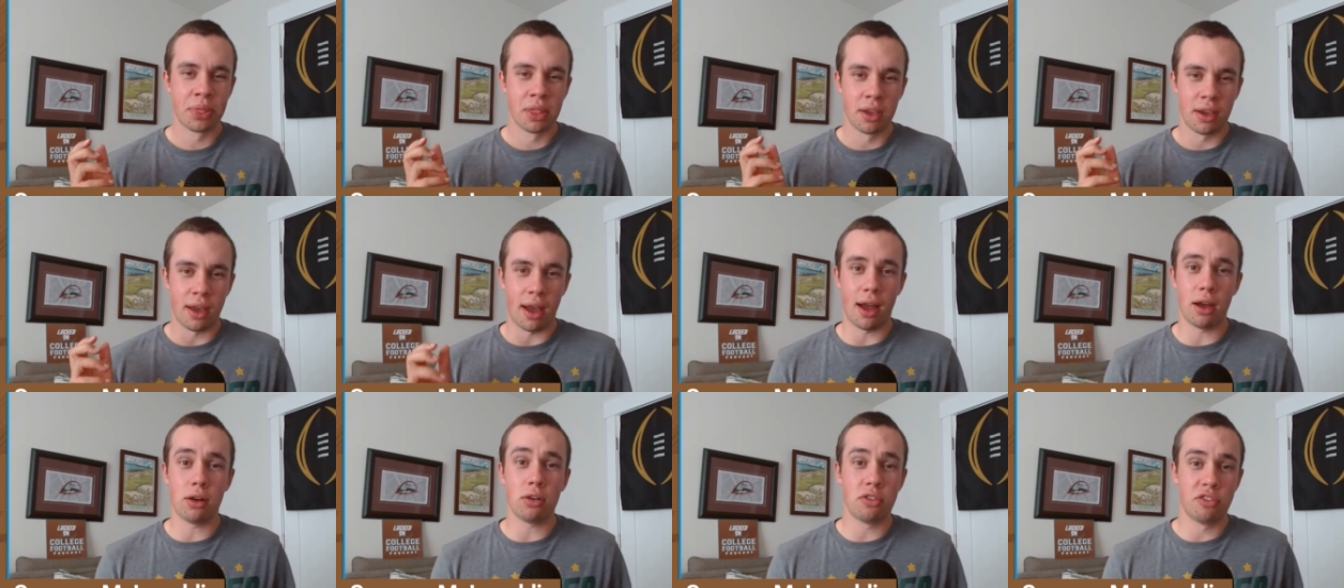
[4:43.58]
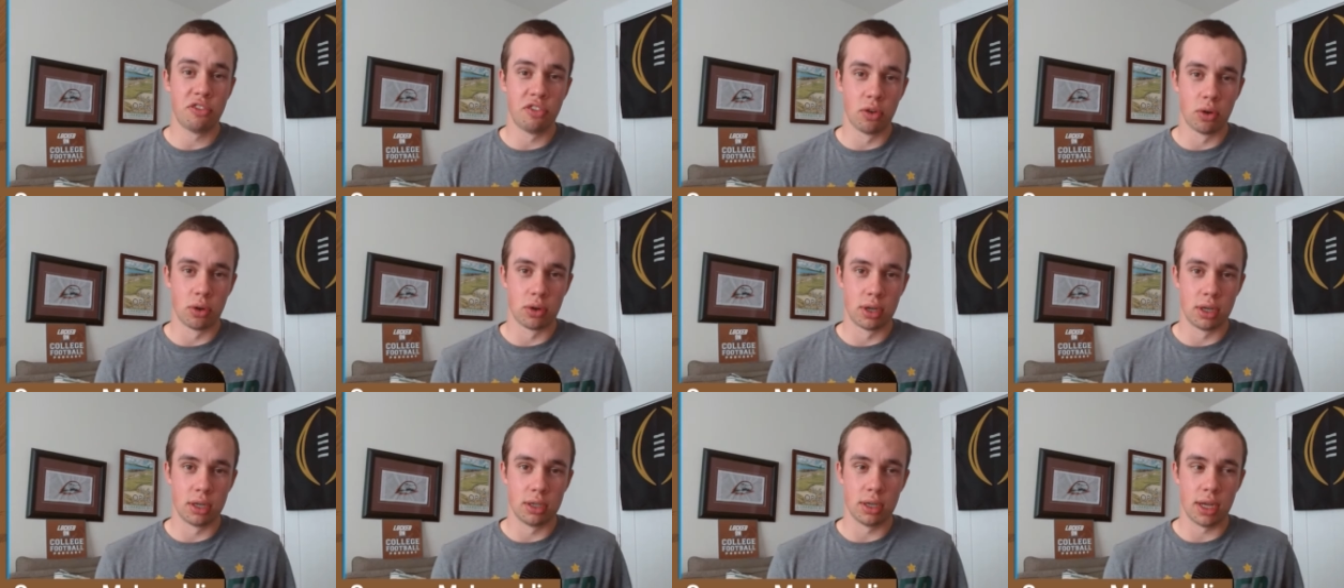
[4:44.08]
Kyle
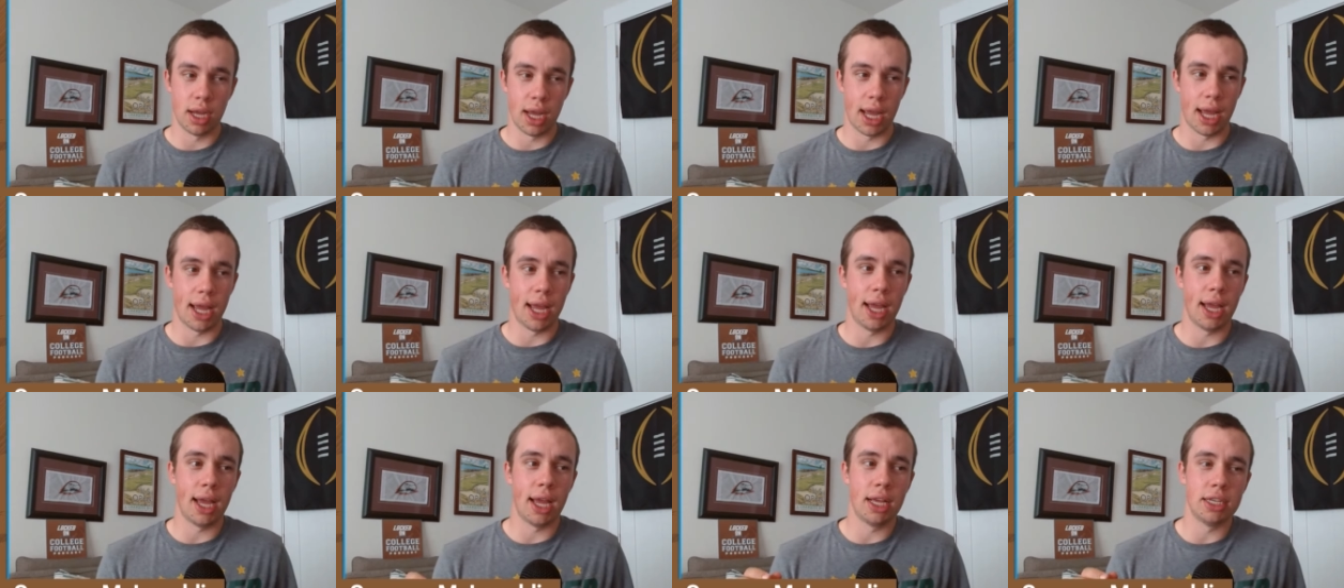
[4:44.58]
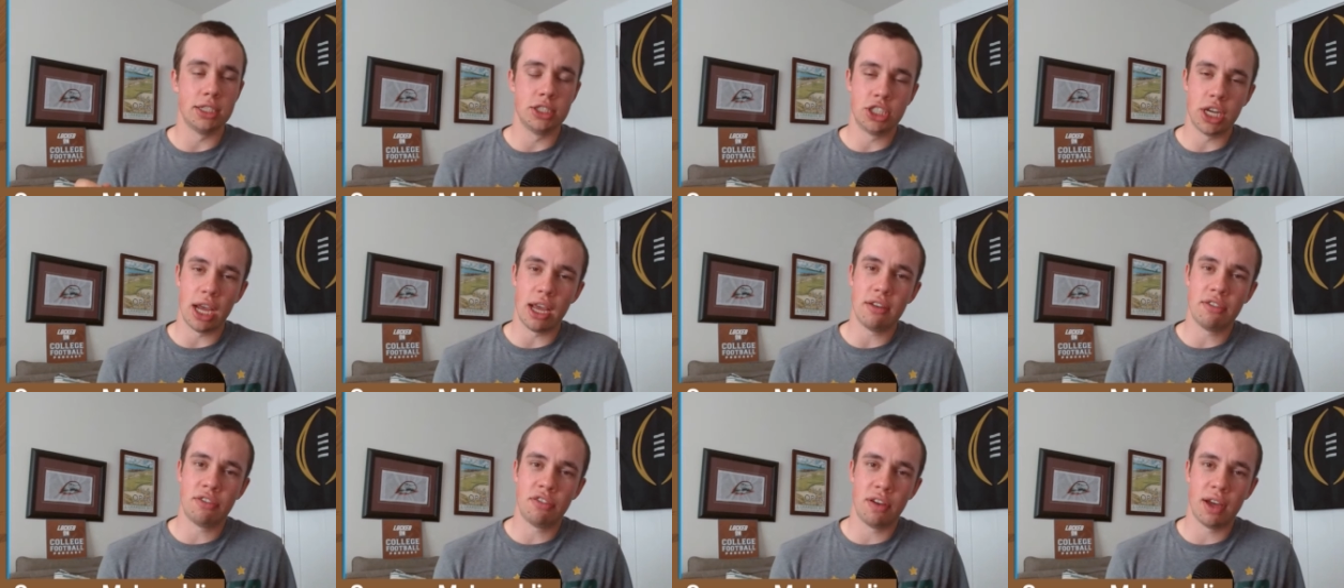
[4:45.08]
Ford and
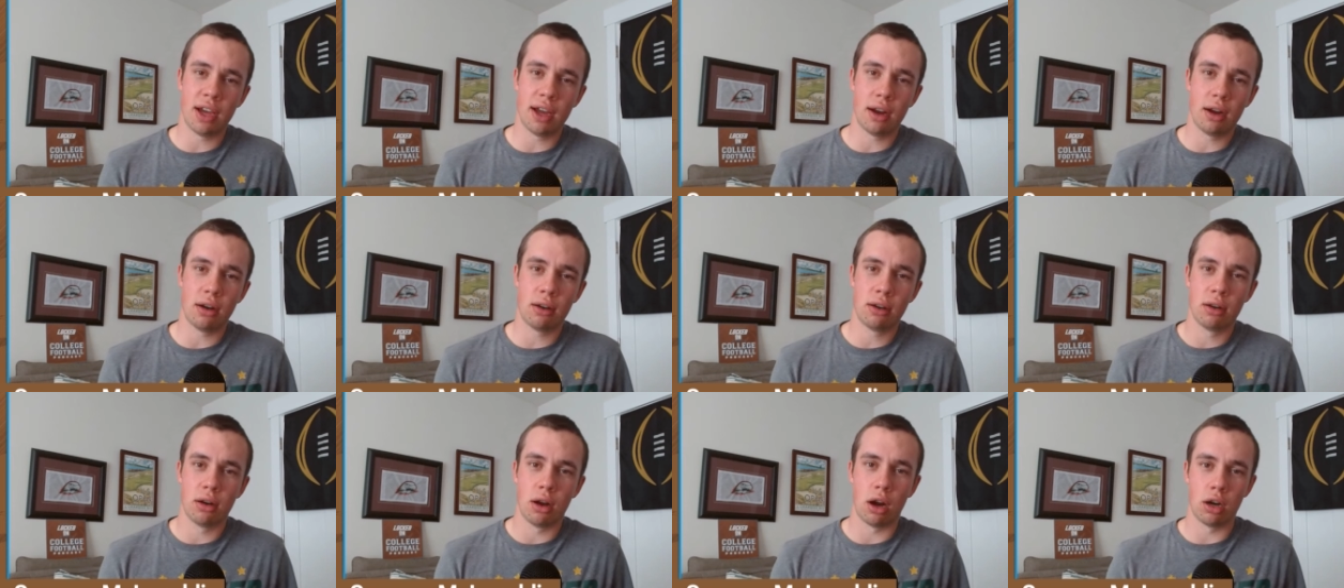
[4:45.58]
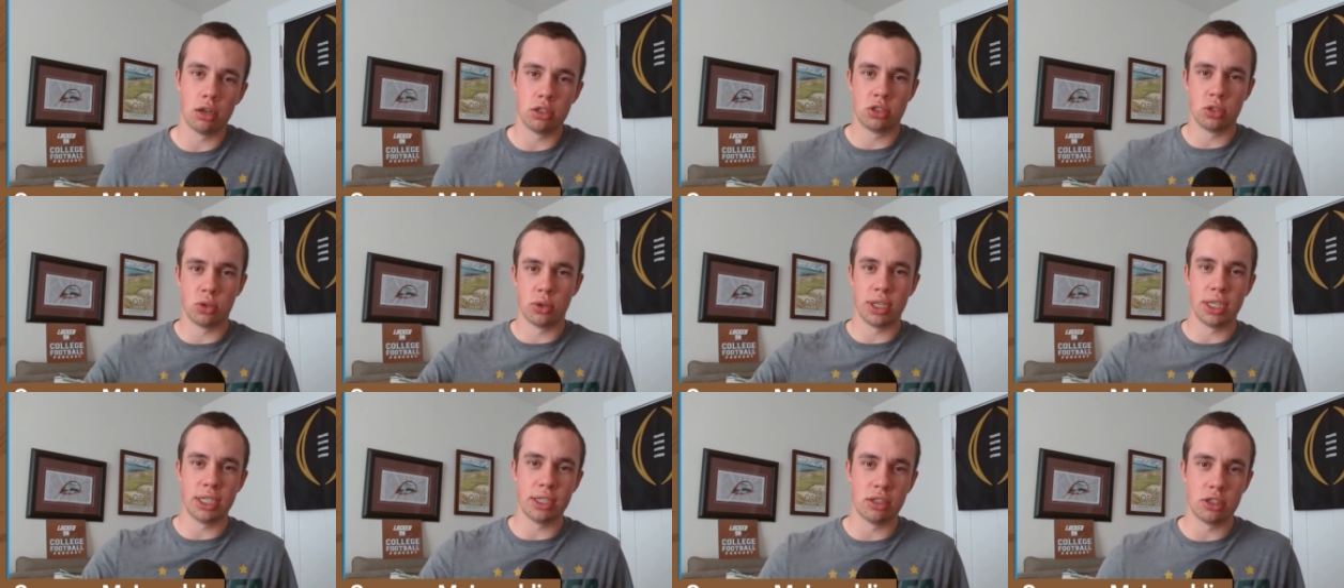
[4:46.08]
Jay Fair are
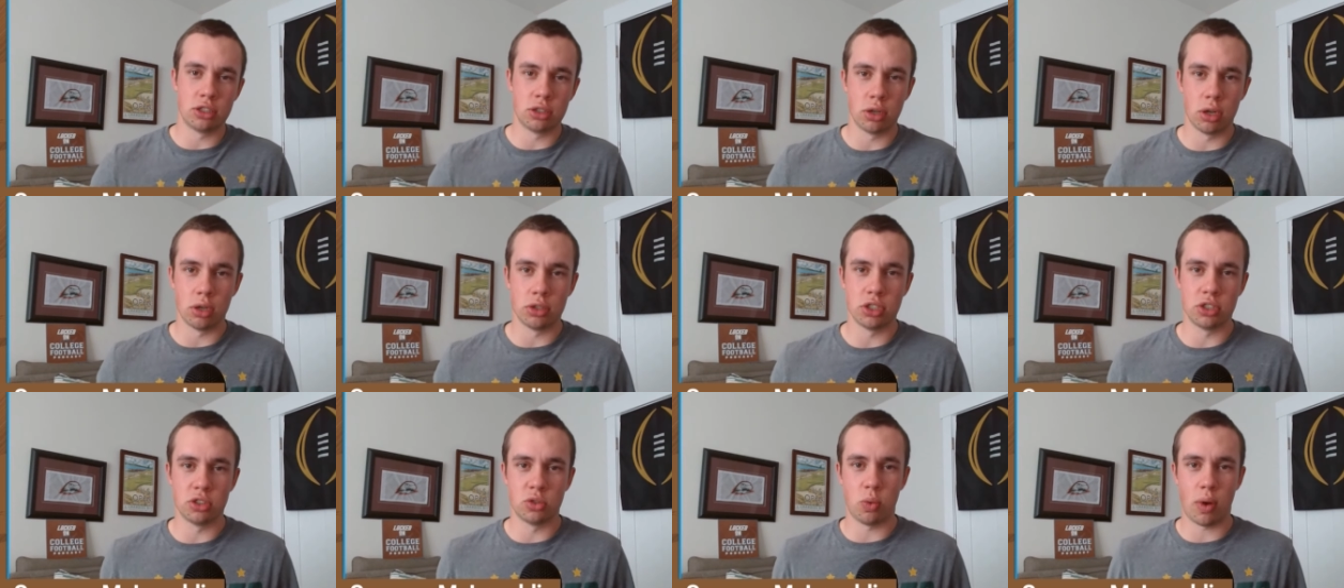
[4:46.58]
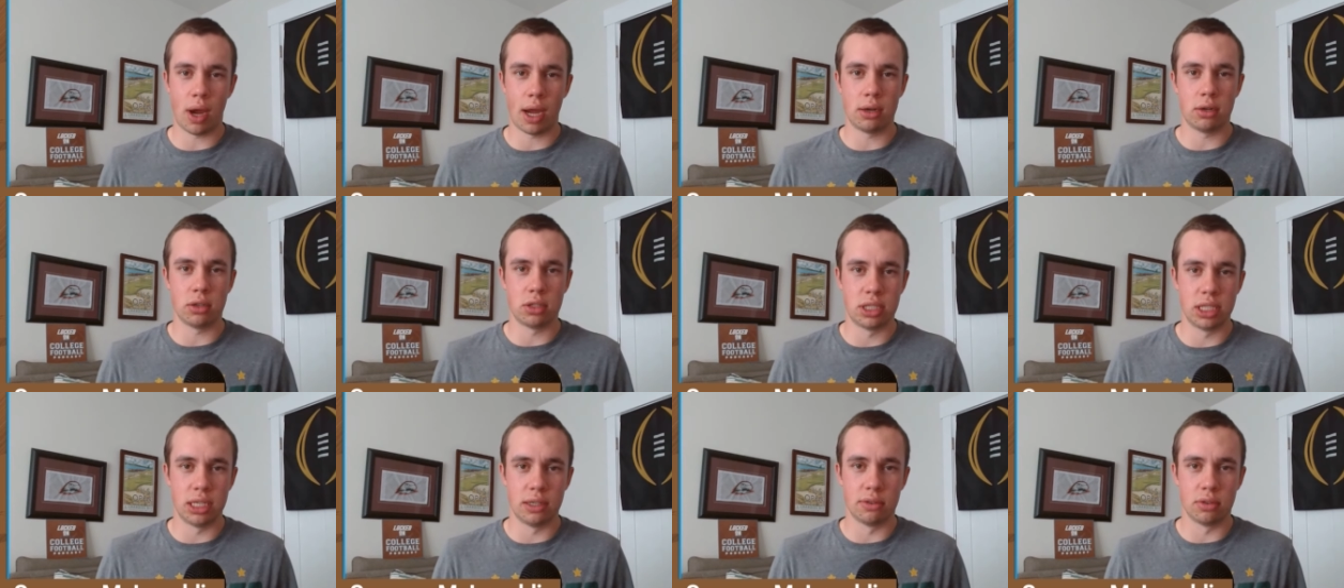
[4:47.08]
joining the Trojans wide
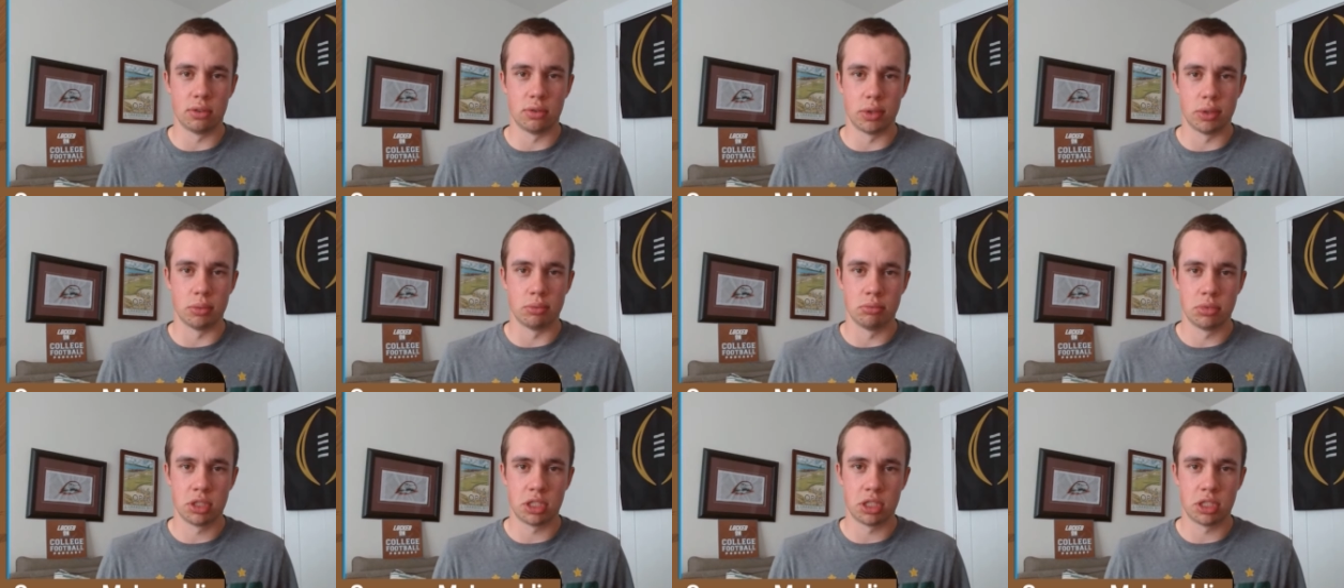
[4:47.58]
receiver room,